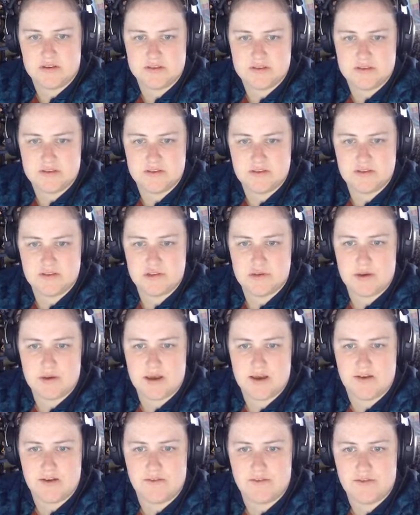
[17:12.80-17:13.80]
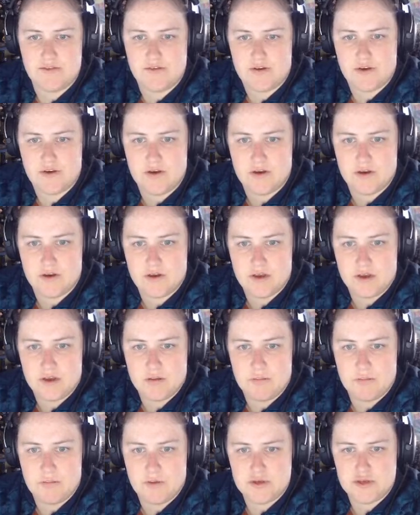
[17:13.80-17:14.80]
you do have
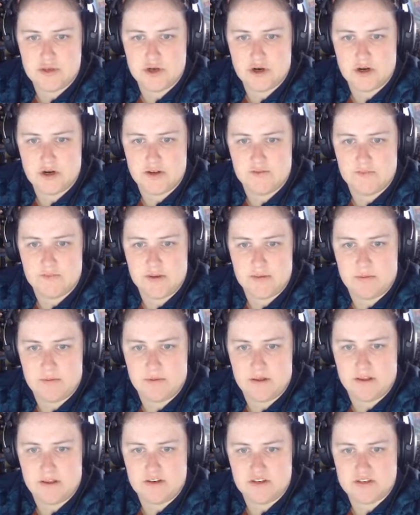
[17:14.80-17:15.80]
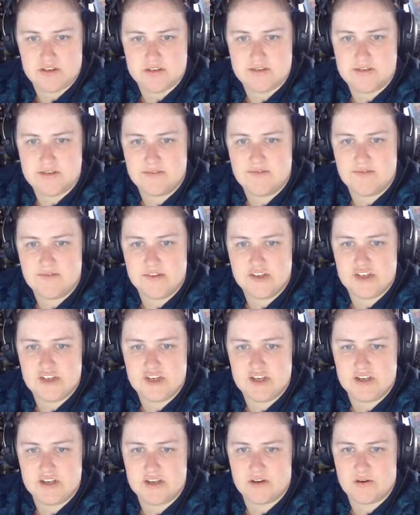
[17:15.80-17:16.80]
the majority of people are just
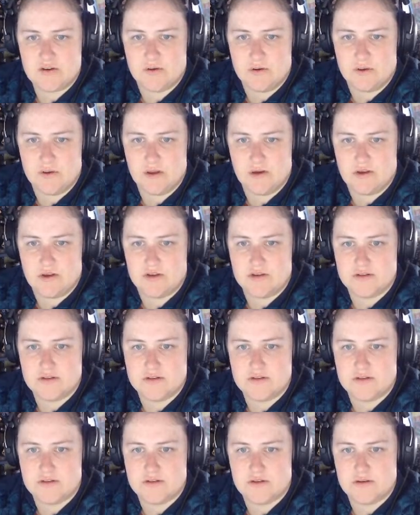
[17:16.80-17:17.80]
fishing or loggers.